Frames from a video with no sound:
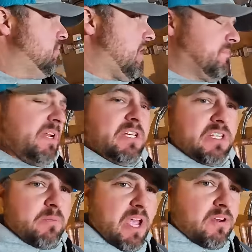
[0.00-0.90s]
pump it into
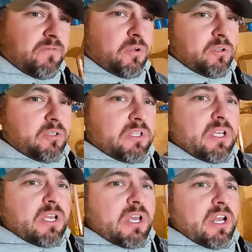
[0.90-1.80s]
the manifold,
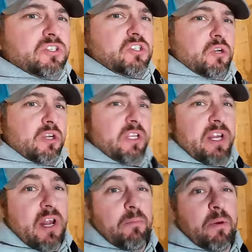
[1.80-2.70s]
and
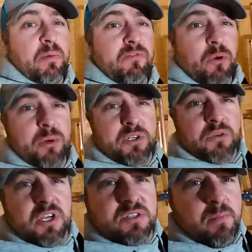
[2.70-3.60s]
circulate it. But before we do
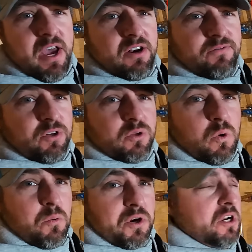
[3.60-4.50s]
this manifold, what we're